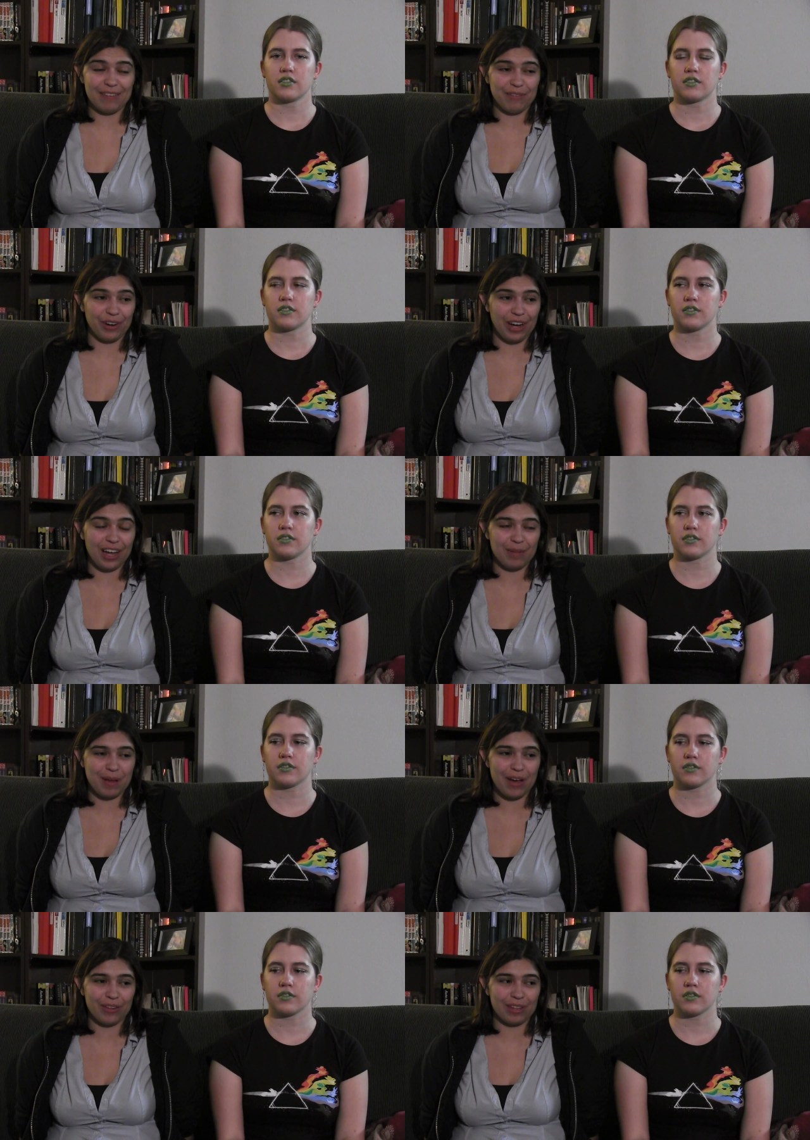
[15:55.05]
Speaker 1: of forgot
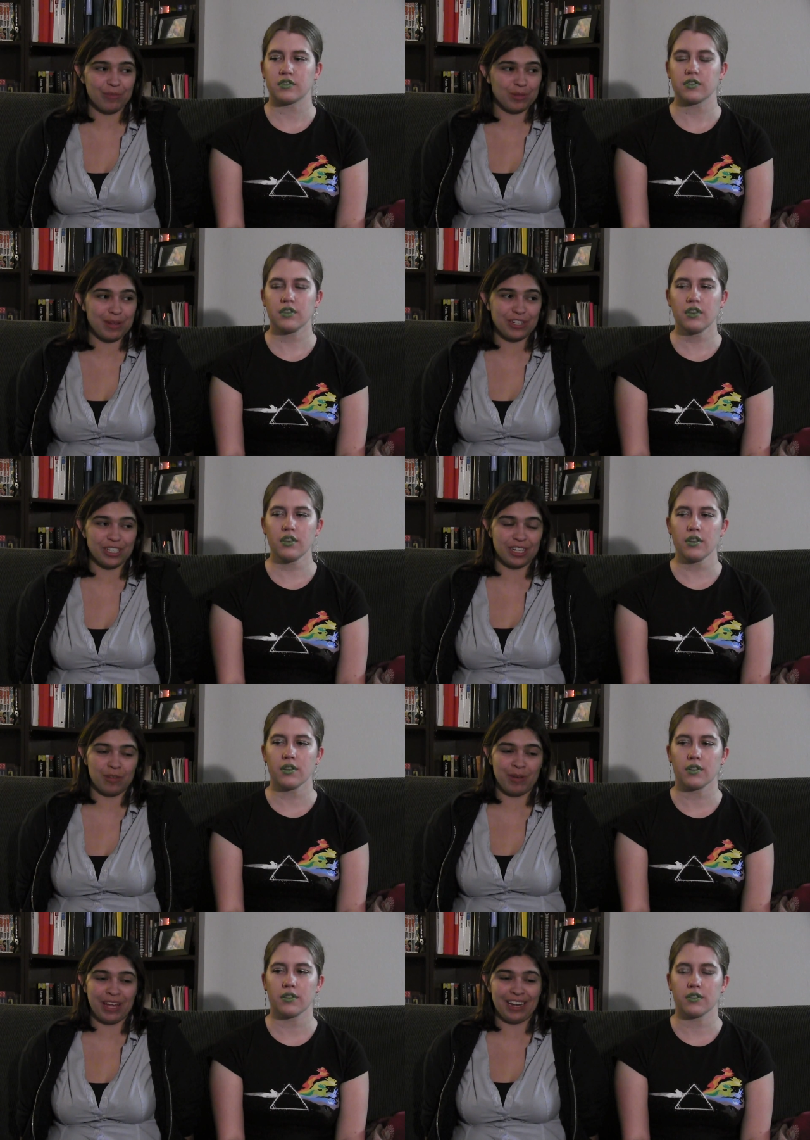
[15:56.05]
about that was mentioned at
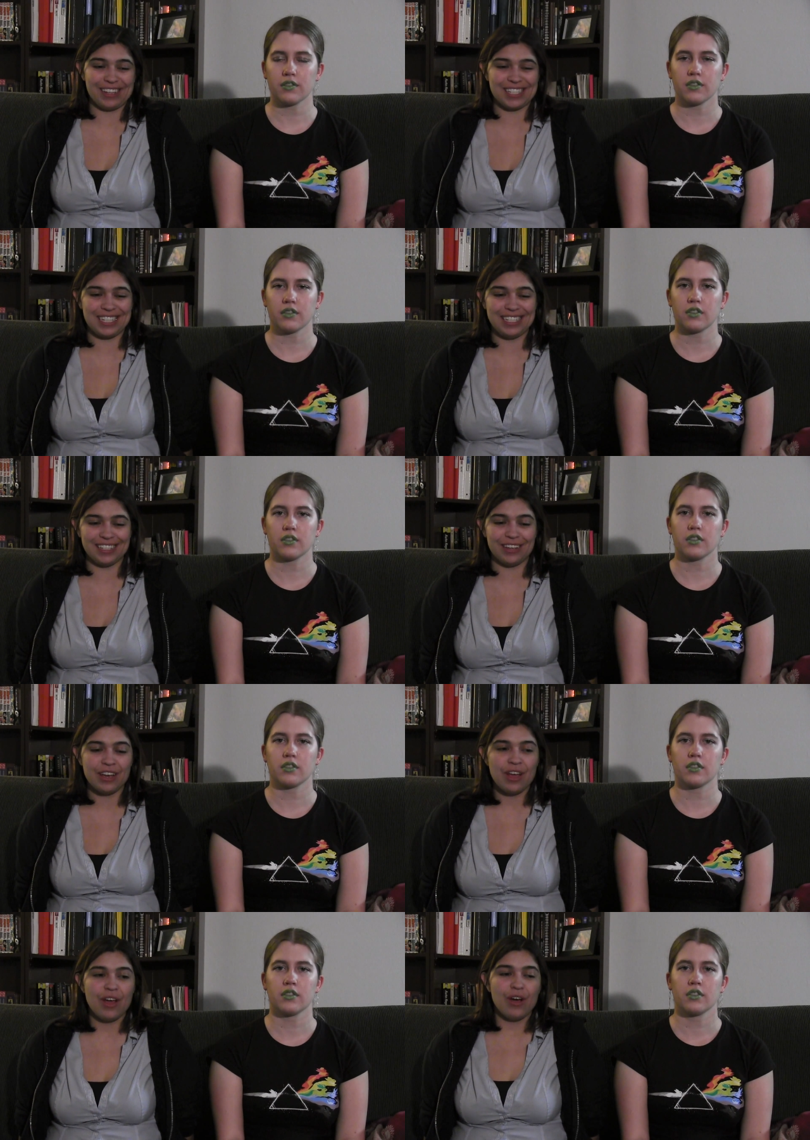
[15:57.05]
the beginning of the season
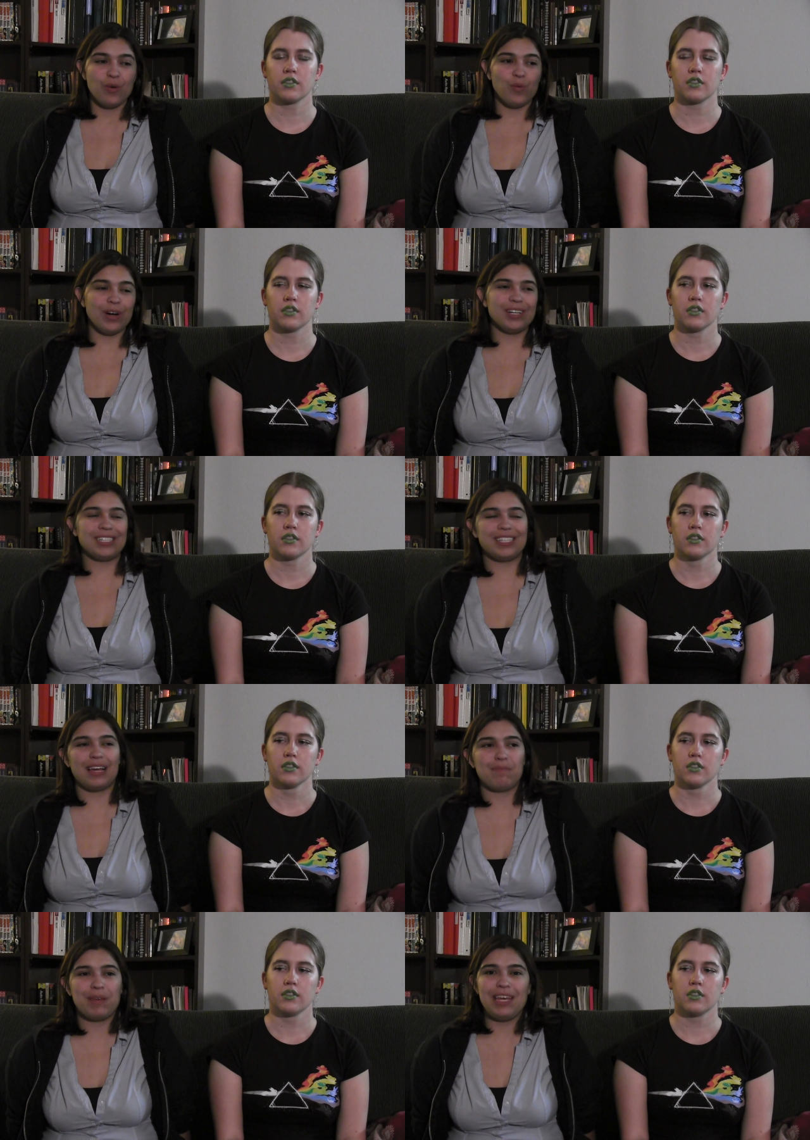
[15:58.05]
was
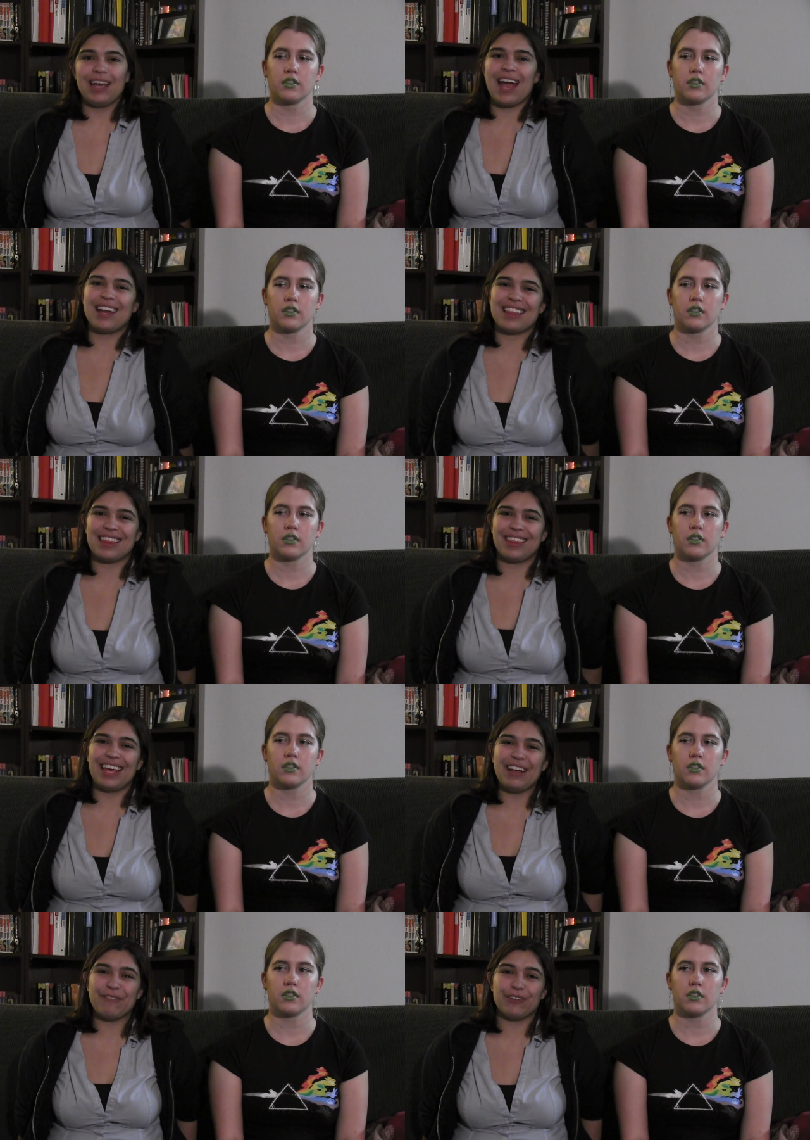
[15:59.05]
that Pete had a
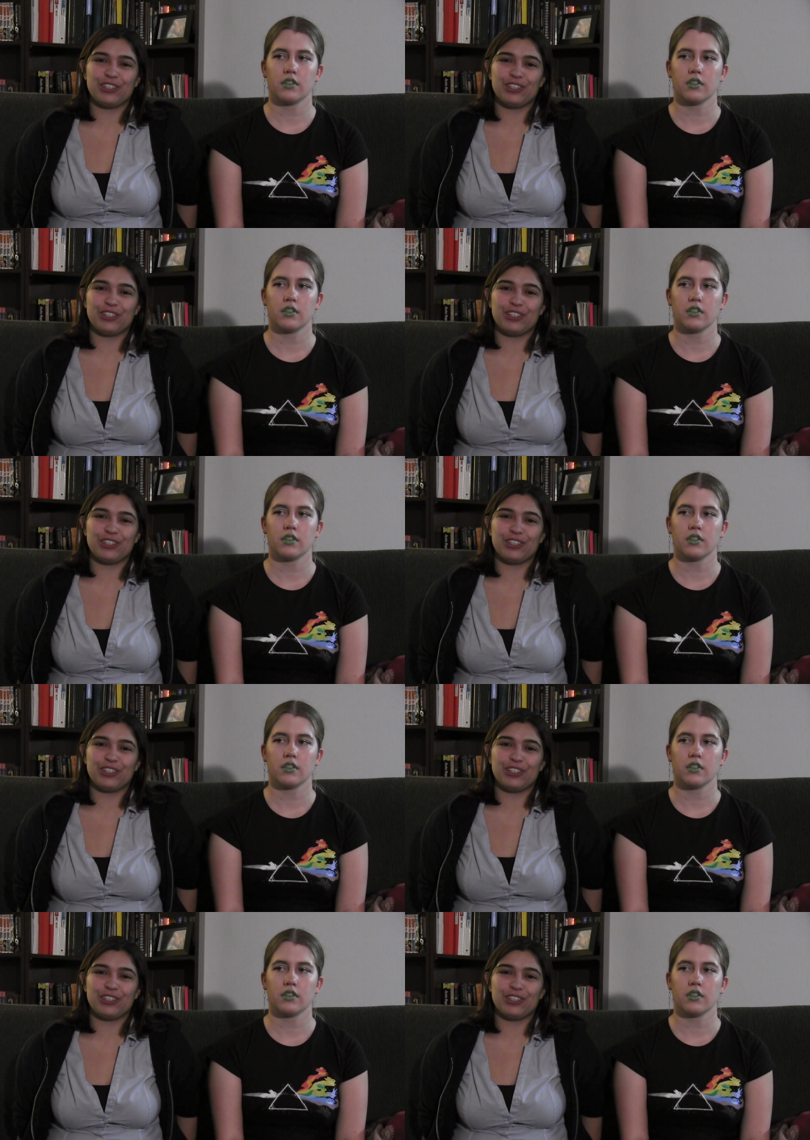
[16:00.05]
thing for